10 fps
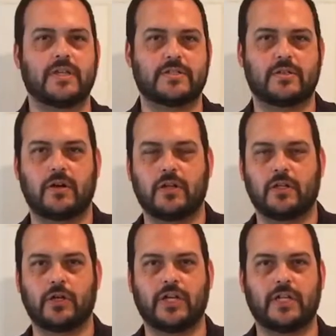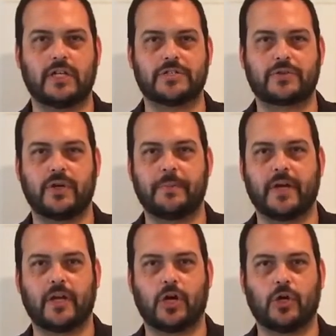started learning Escrima
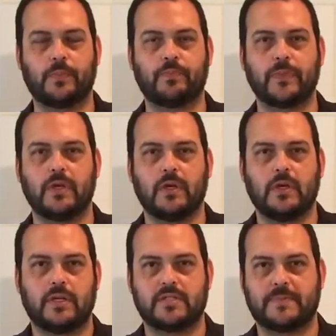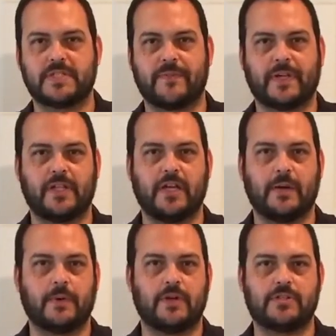at home. Specifically, I'm
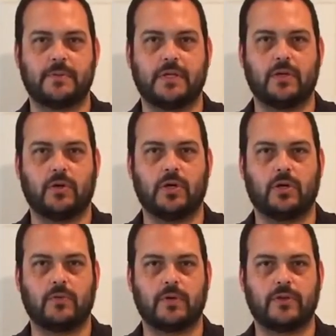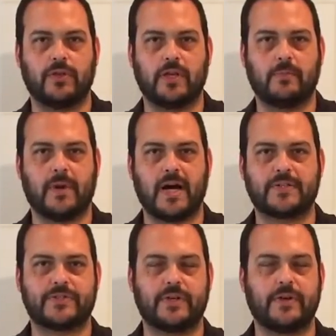going to be going over the box
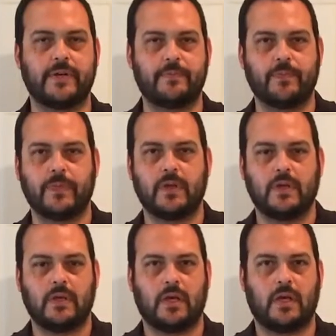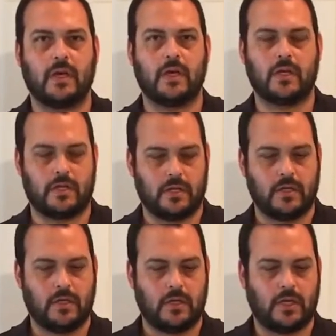theory. And
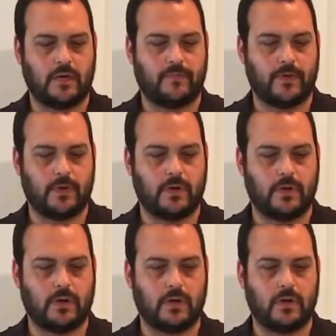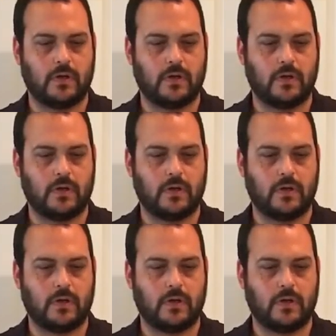if you're